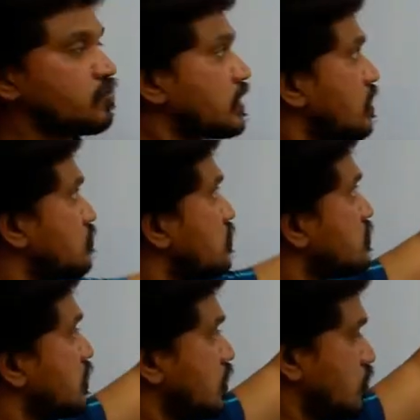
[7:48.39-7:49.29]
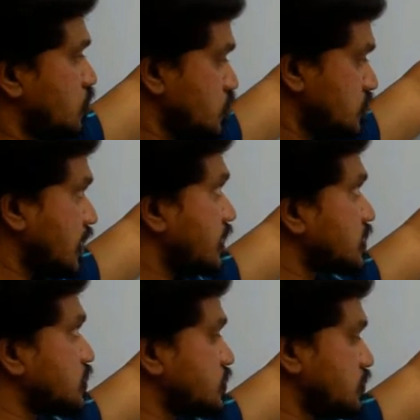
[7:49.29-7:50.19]
What are those? Loose
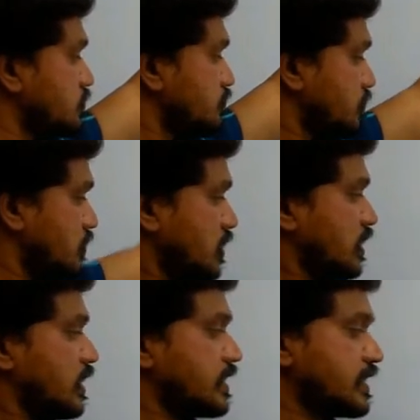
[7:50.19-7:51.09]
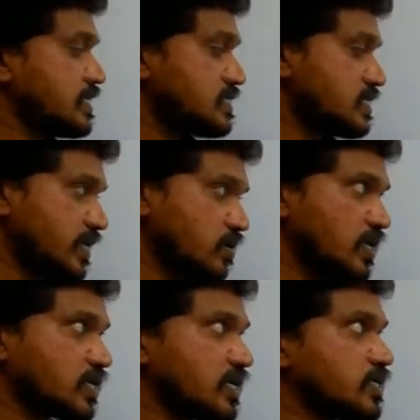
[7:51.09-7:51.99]
connective tissue, dense
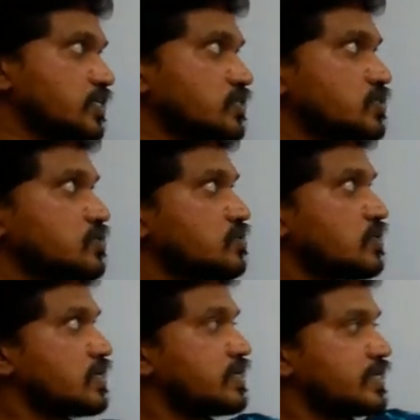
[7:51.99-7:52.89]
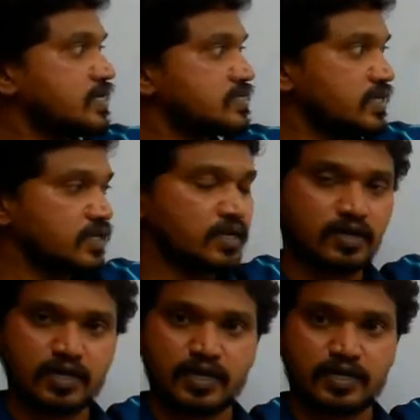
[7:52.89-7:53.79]
regular connective tissue, dense
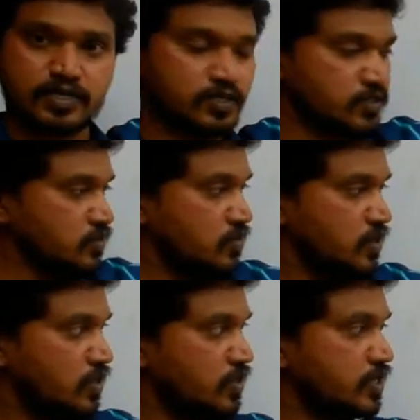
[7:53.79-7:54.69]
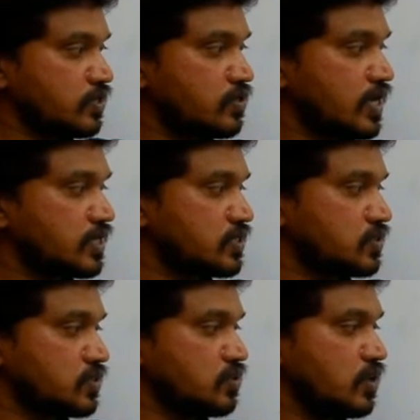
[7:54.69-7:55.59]
irregular connective tissue, reticular
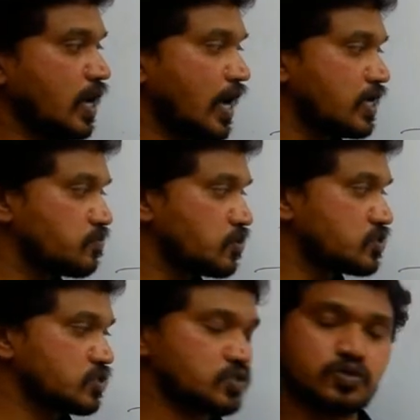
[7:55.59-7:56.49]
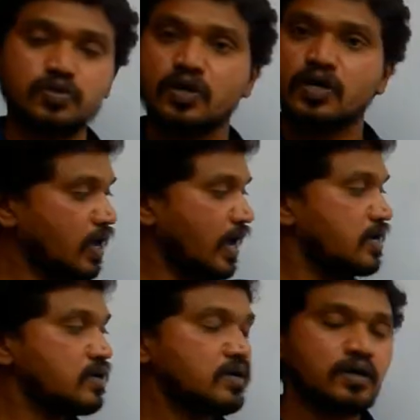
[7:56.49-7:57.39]
tissue, adipose tissue
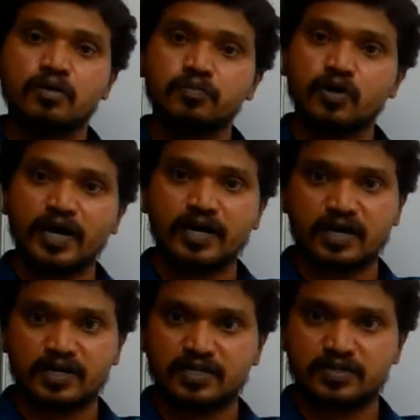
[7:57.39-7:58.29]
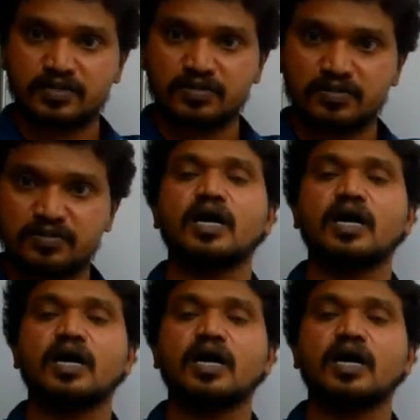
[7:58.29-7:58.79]
and mucoid connective tissue.